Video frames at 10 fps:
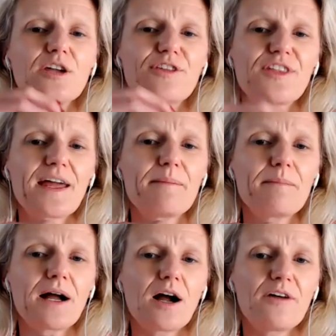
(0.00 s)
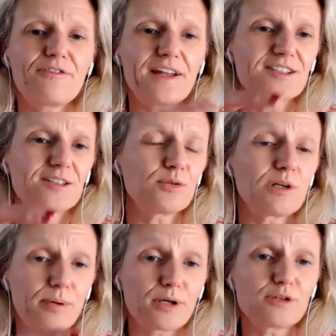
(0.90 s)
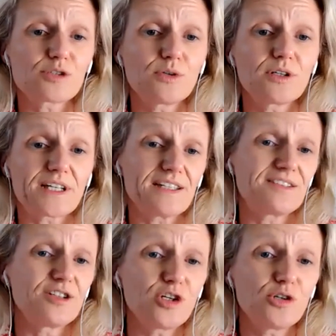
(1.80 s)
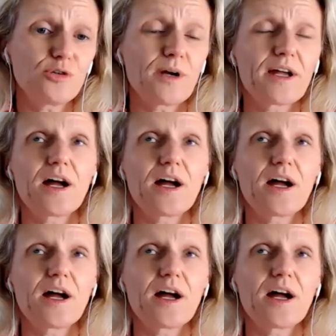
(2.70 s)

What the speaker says: for them, a flexible approach to work is new.